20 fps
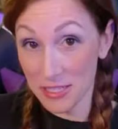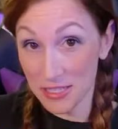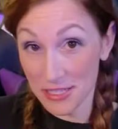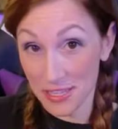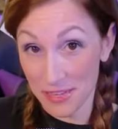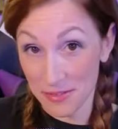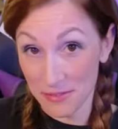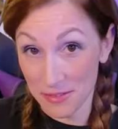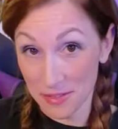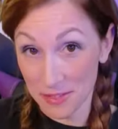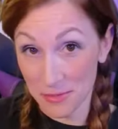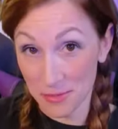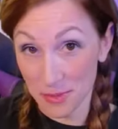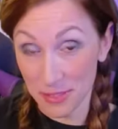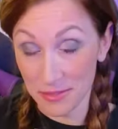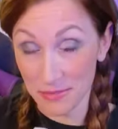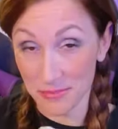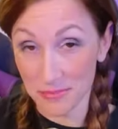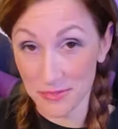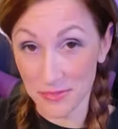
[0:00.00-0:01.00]
save this
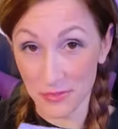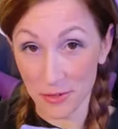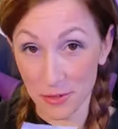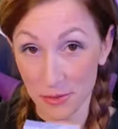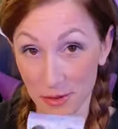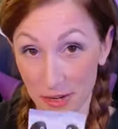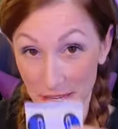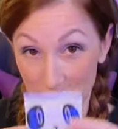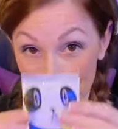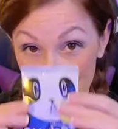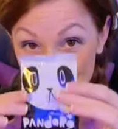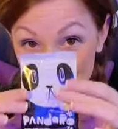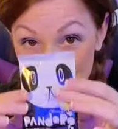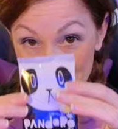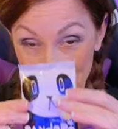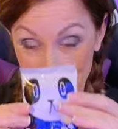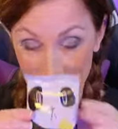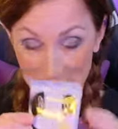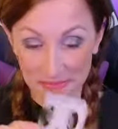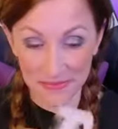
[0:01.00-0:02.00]
one for Ryan
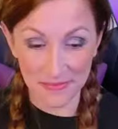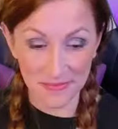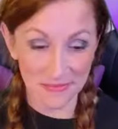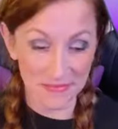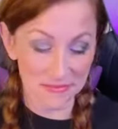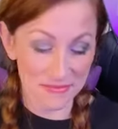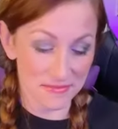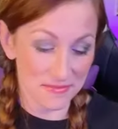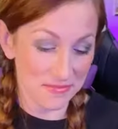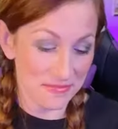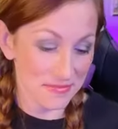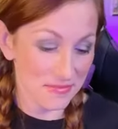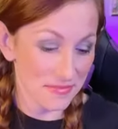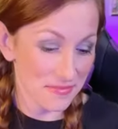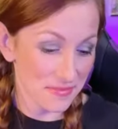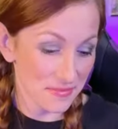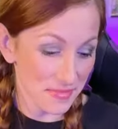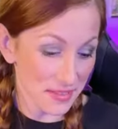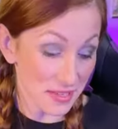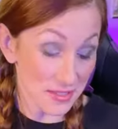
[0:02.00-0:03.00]

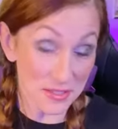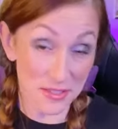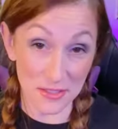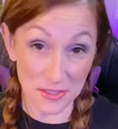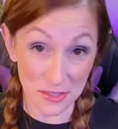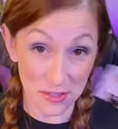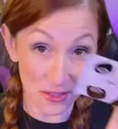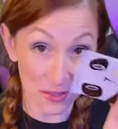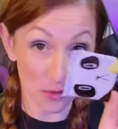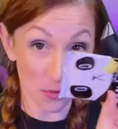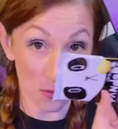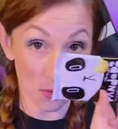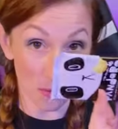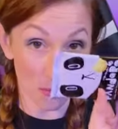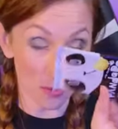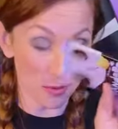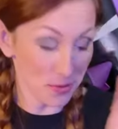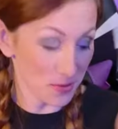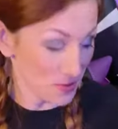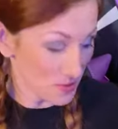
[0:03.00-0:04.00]
because it's
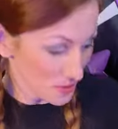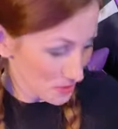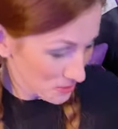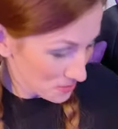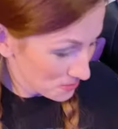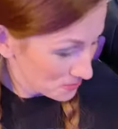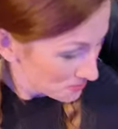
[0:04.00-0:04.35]
adorable. So